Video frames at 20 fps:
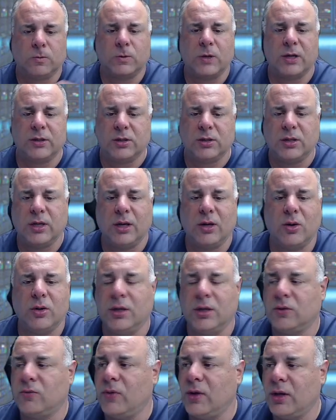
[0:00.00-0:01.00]
stink on
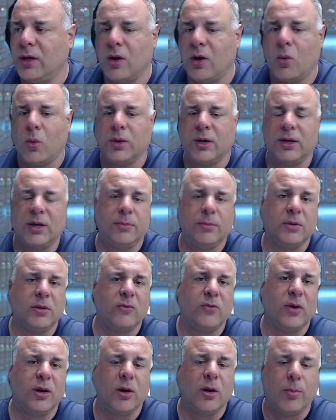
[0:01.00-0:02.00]
this video. I want to keep this
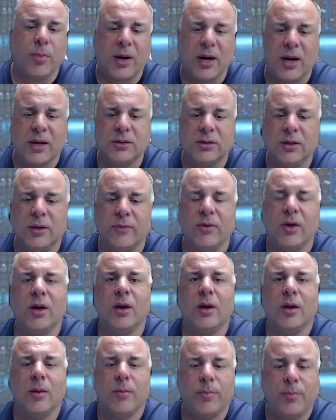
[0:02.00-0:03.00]
video positive,
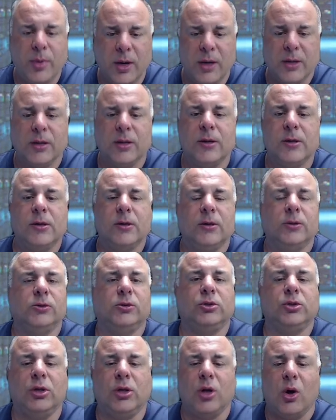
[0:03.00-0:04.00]
but
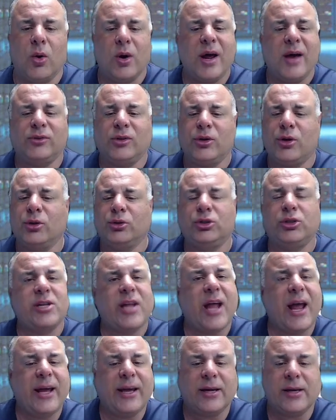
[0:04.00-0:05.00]
you don't have to go
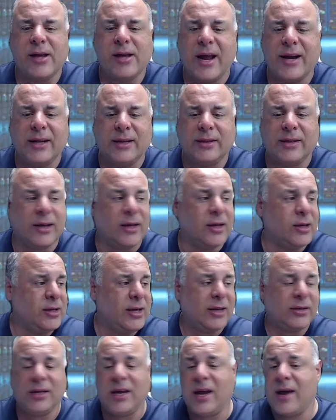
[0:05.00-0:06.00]
stake anything.
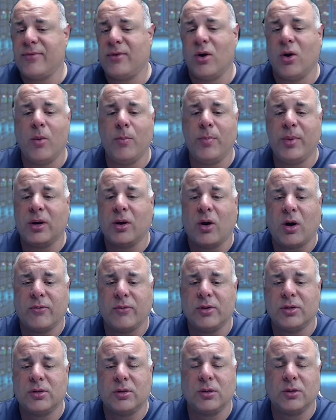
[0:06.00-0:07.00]
Yes, they have their own Bit
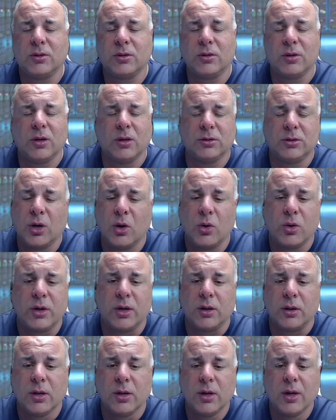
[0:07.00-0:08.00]
Harvest
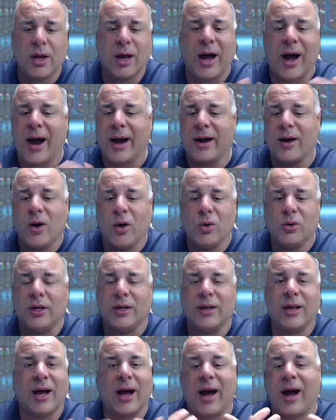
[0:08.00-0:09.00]
token. I own
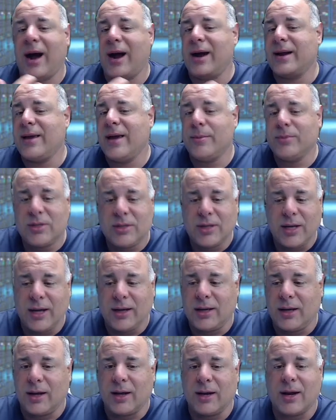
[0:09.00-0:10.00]
it. I am
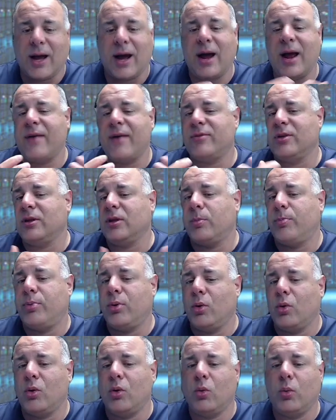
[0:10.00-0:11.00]
staking it. I have it in the
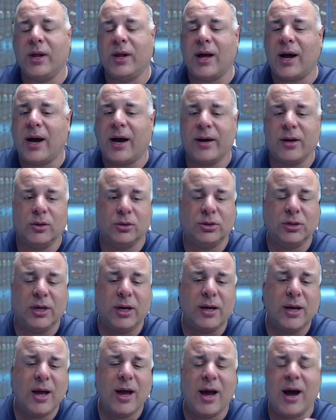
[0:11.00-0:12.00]
pool with
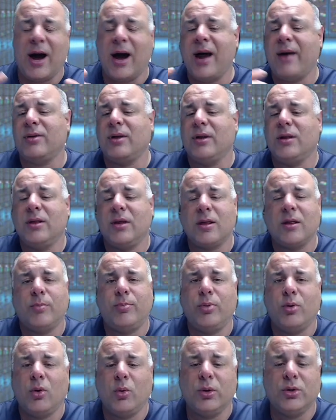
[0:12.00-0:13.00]
IoT. I have it in another
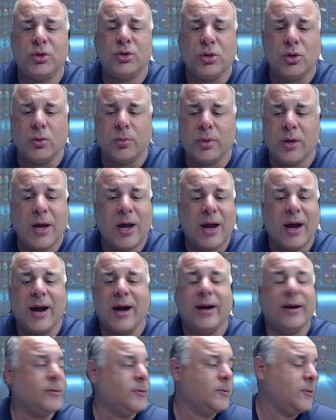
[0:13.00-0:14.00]
pool with Jupe.
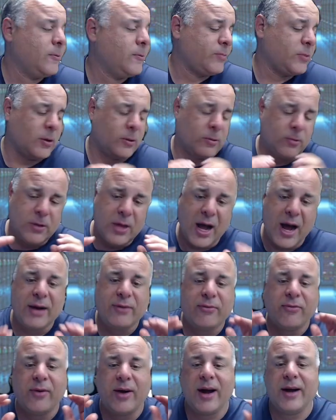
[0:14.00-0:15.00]
And
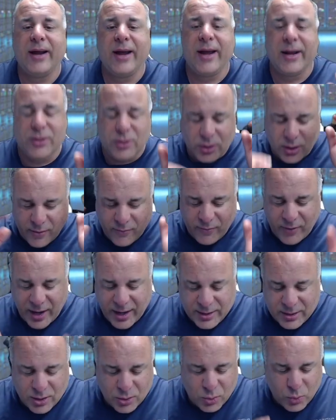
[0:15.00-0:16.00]
not financial
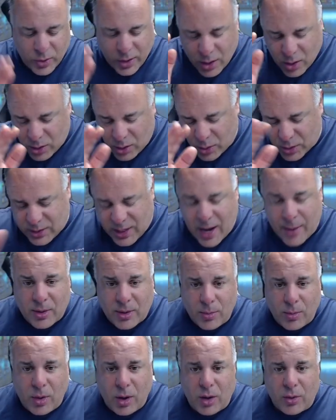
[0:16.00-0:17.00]
advice, because we don't know what's going to
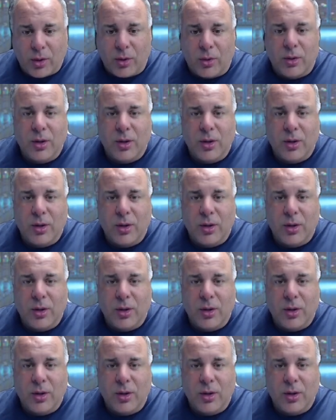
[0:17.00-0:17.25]
happen tomorrow,